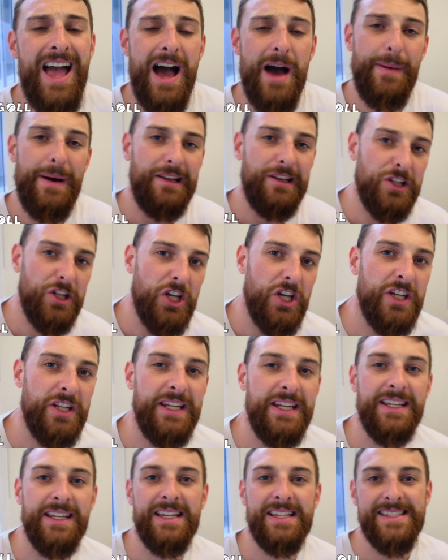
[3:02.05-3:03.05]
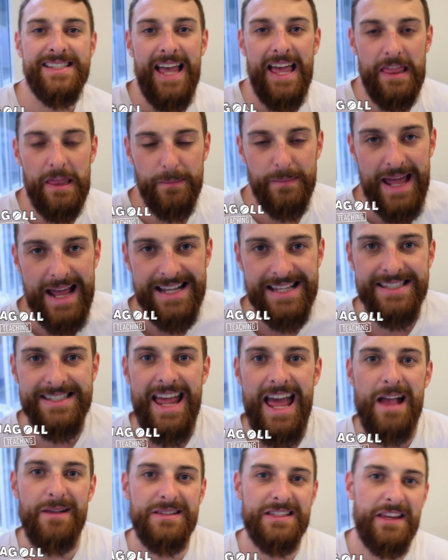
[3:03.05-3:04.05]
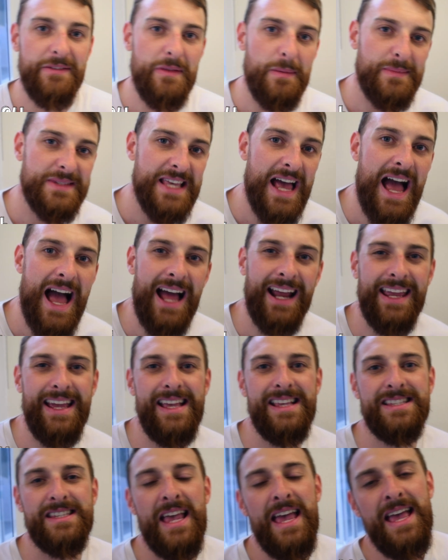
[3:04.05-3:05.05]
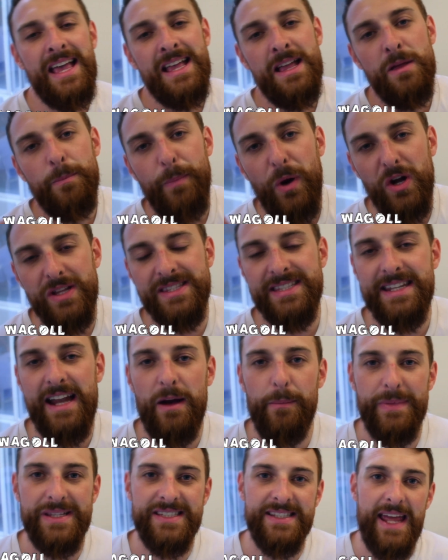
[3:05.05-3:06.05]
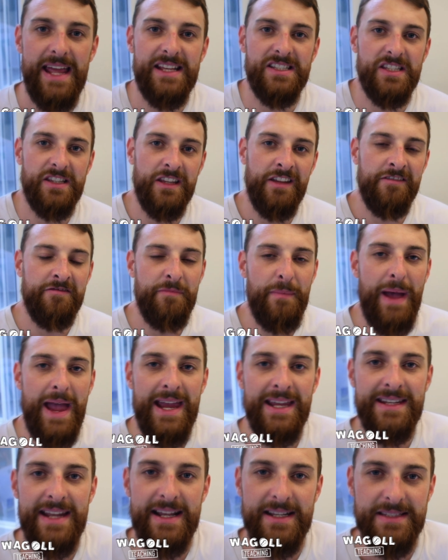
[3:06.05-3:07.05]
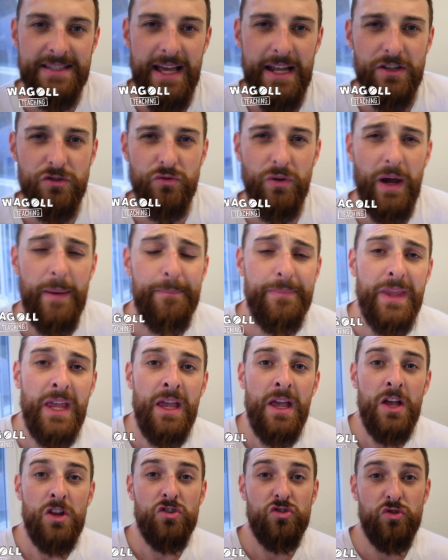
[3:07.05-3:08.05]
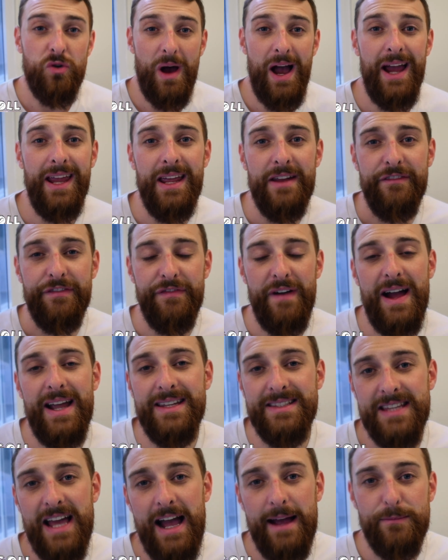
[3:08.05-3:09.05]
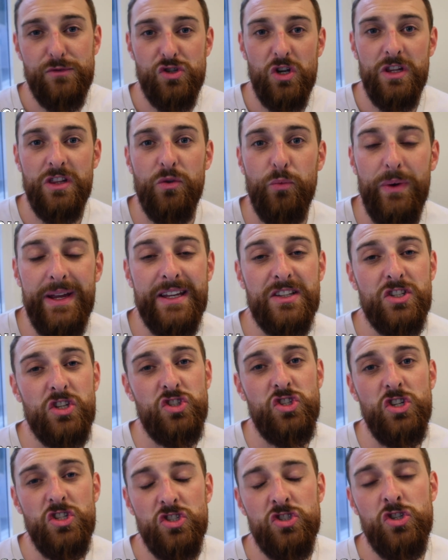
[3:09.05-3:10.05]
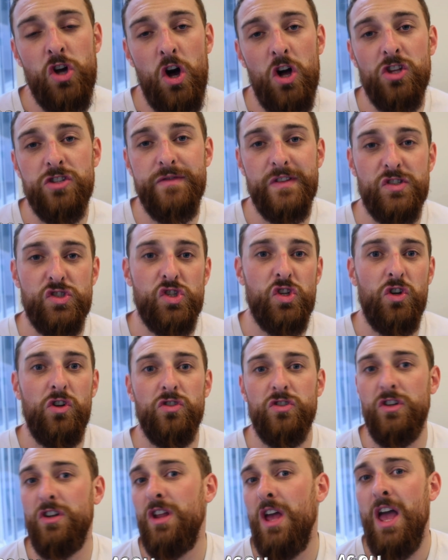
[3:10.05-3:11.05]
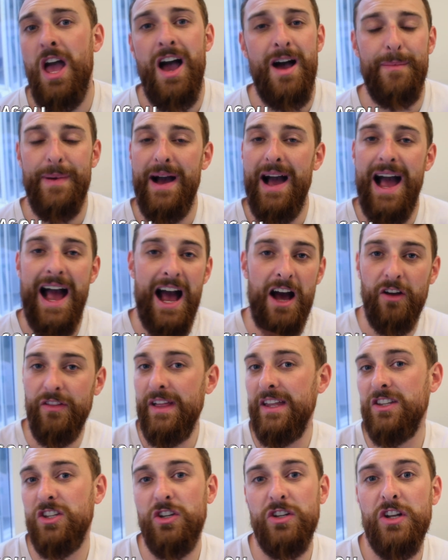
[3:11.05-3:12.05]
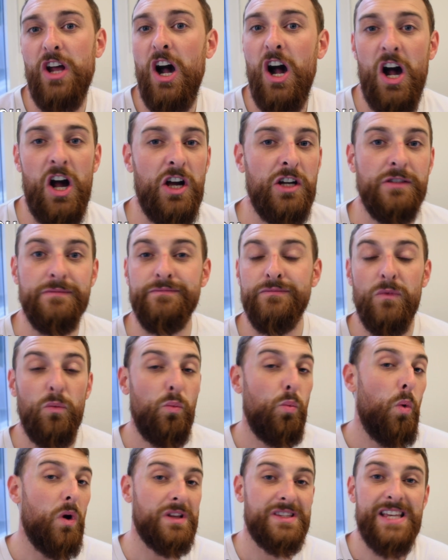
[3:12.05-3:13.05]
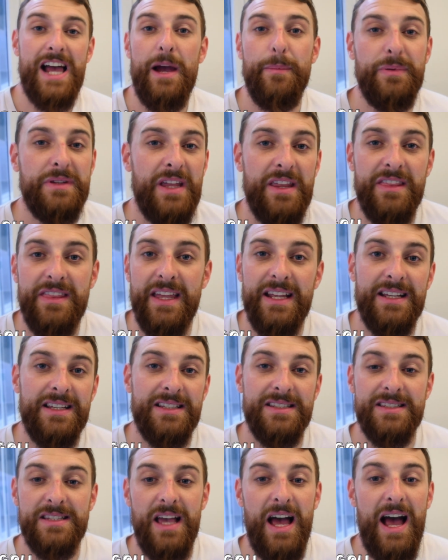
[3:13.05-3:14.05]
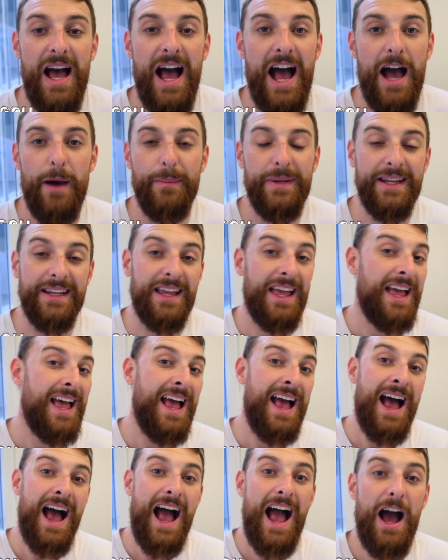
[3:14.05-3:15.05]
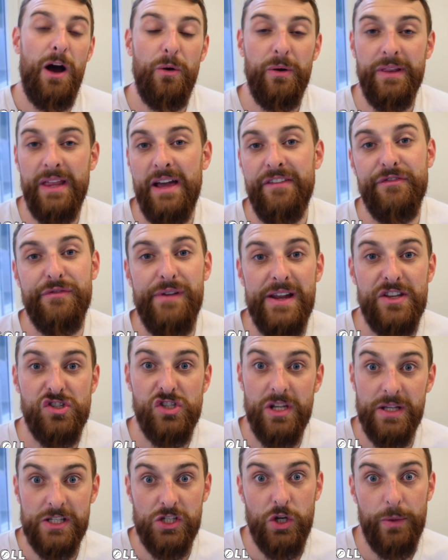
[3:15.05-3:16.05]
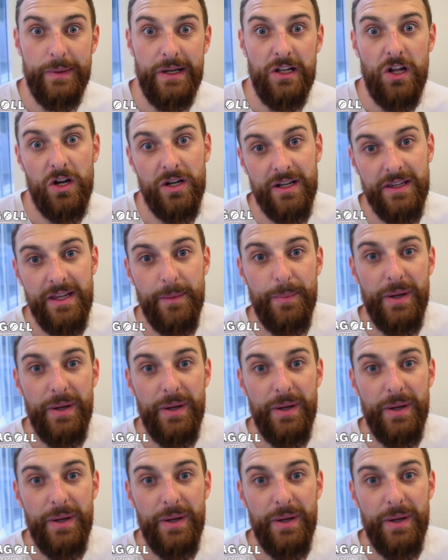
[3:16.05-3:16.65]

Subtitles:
about learning, setting them next steps, giving them targets, pointing out mistakes that they've made, etc. Try and find time during the week to just talk to the children about how they're doing at home, what type of things are happening, how are their friendships coming along in the